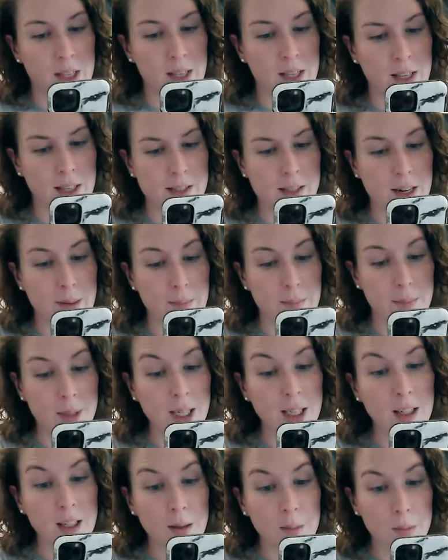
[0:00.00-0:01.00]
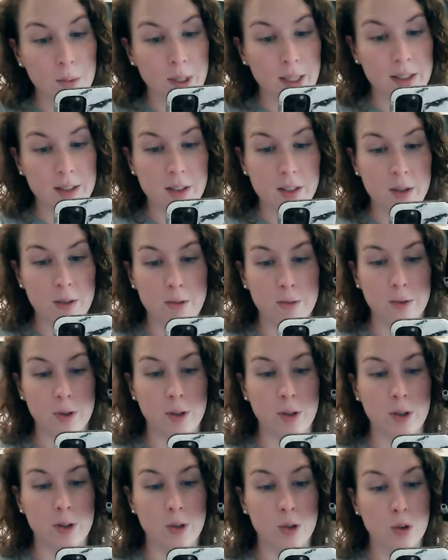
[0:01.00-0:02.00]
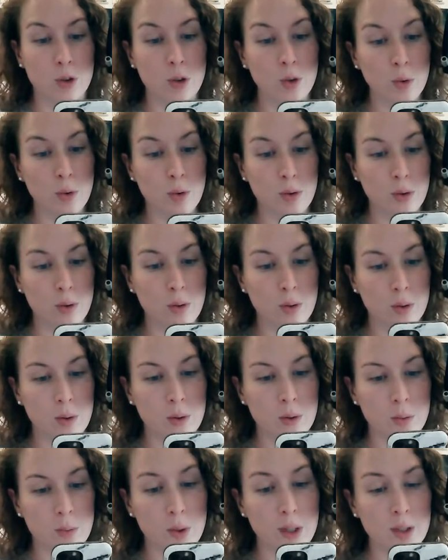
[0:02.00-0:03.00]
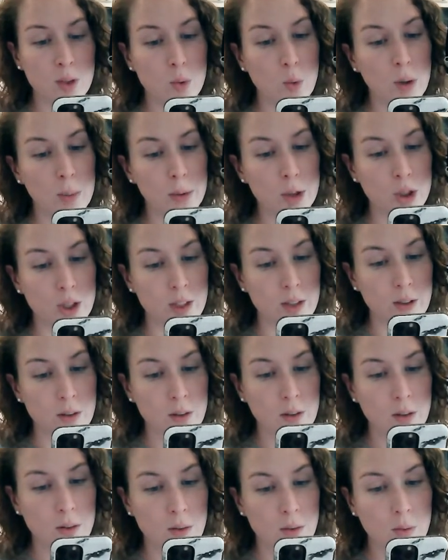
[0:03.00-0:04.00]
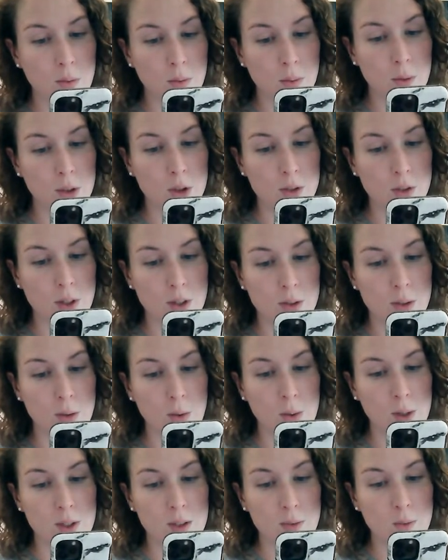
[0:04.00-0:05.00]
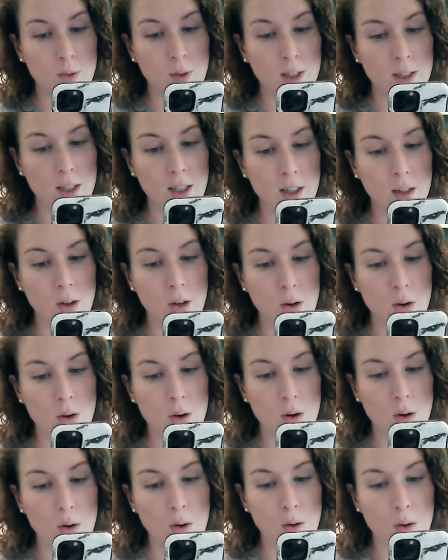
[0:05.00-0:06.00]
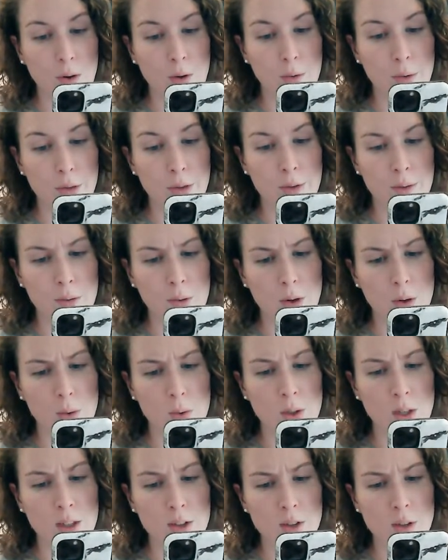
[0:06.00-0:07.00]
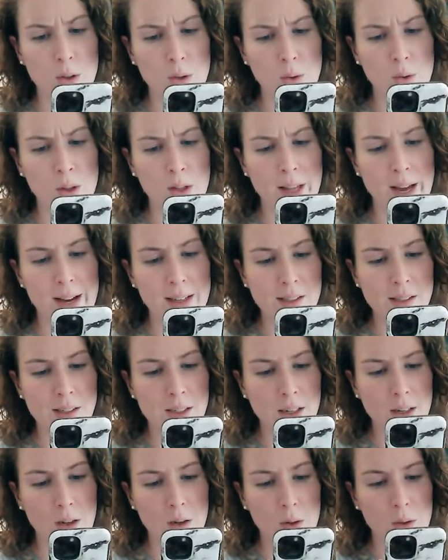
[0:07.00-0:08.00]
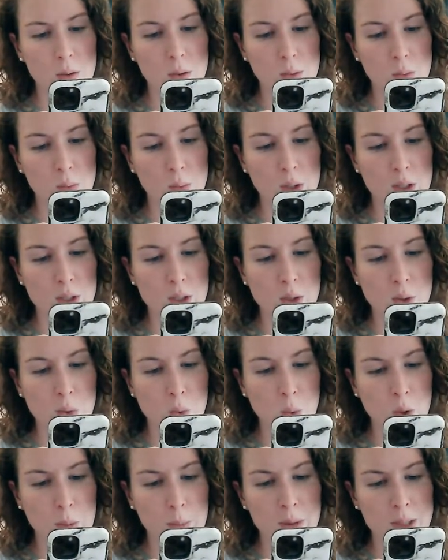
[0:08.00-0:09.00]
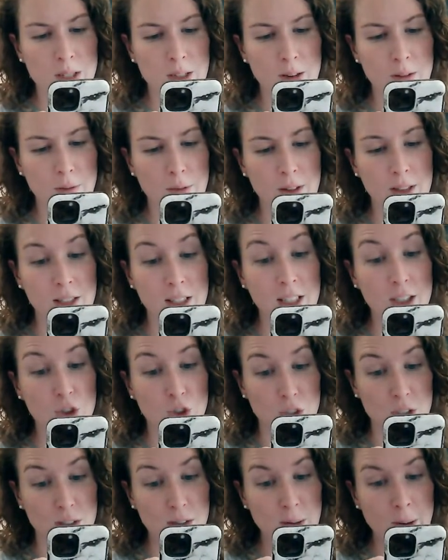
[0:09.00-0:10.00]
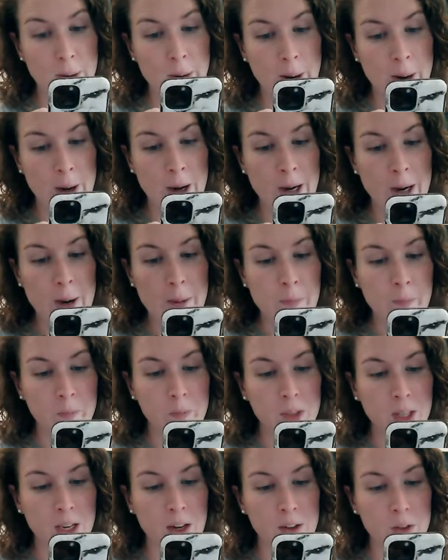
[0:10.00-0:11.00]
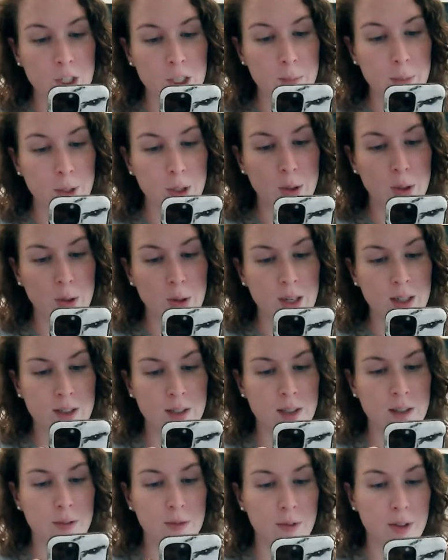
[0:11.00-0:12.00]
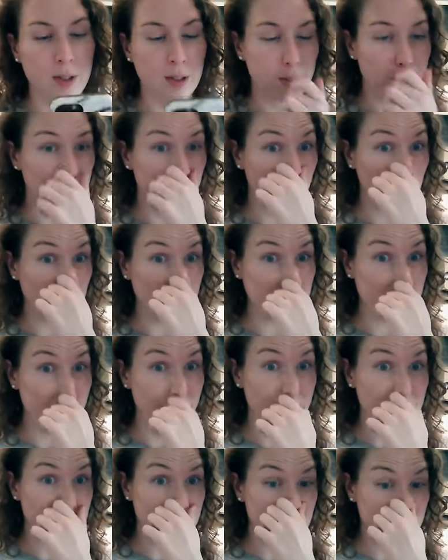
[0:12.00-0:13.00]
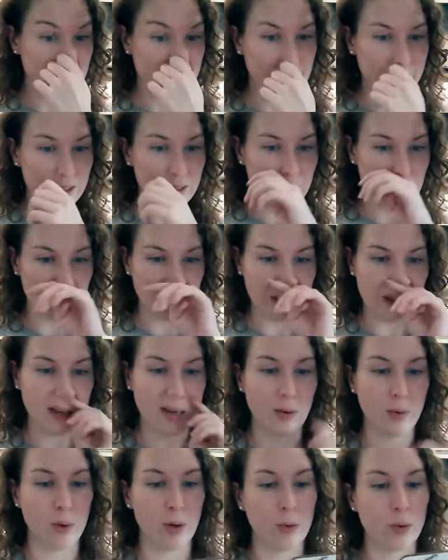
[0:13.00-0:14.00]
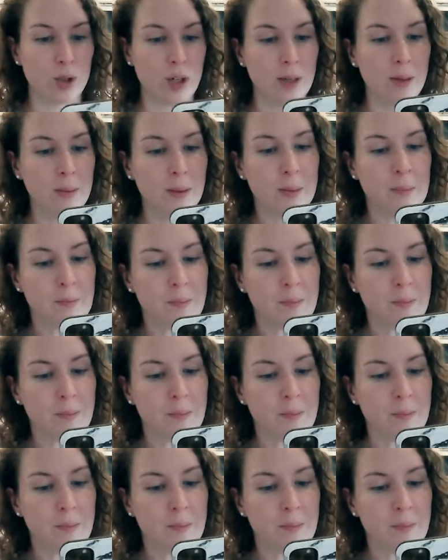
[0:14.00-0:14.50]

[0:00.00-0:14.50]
He's at a medium risk for tooth resorption, which is also known as feline odontoclastic resorptive lesion, characterized by progressive dentin erosion.